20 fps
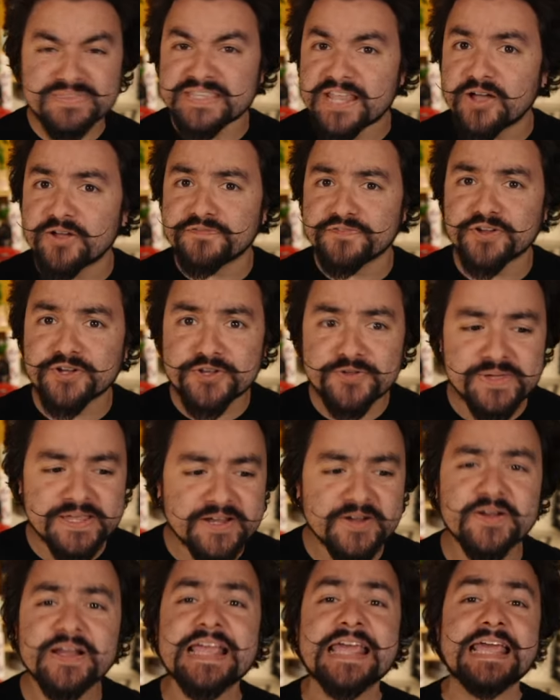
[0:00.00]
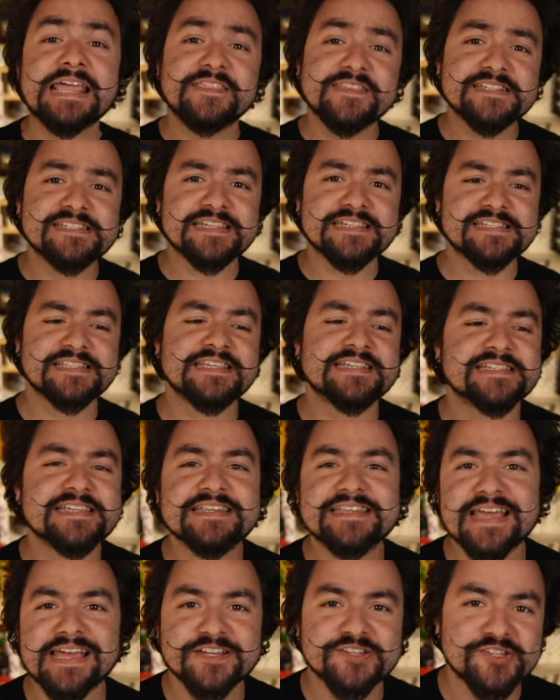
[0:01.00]
Now, if you're new here, this is the
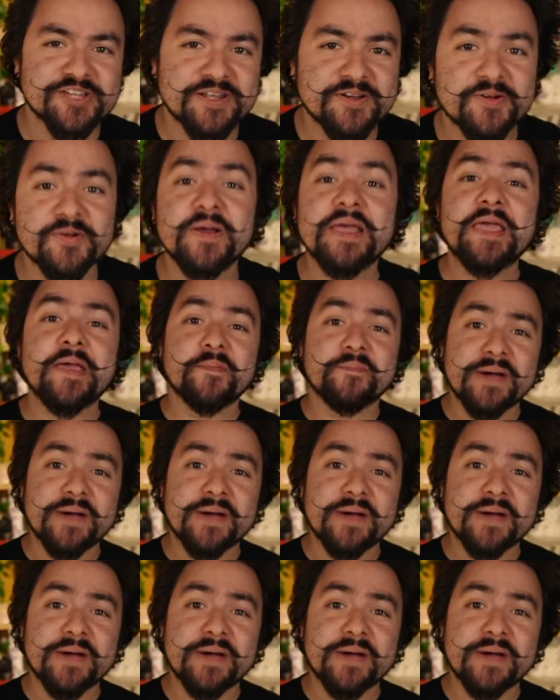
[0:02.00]
Syntax channel.